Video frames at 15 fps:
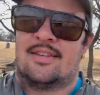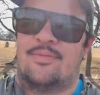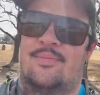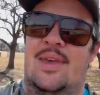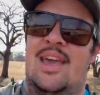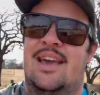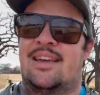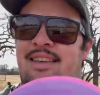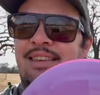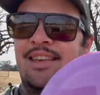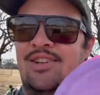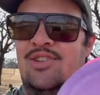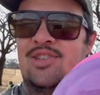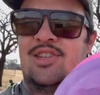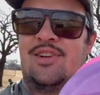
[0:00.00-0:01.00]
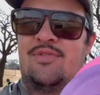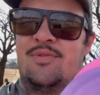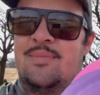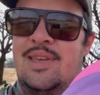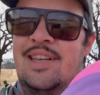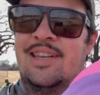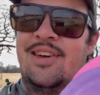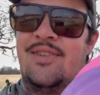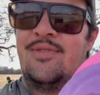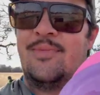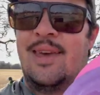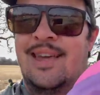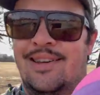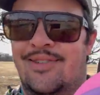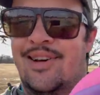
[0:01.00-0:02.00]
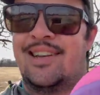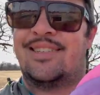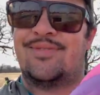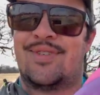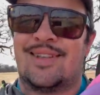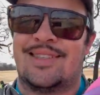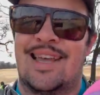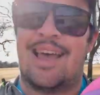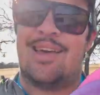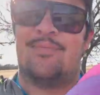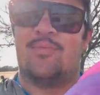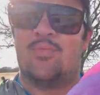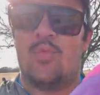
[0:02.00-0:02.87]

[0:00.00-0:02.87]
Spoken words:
But yeah, get yourself a mint goat, man. Greatest of all time.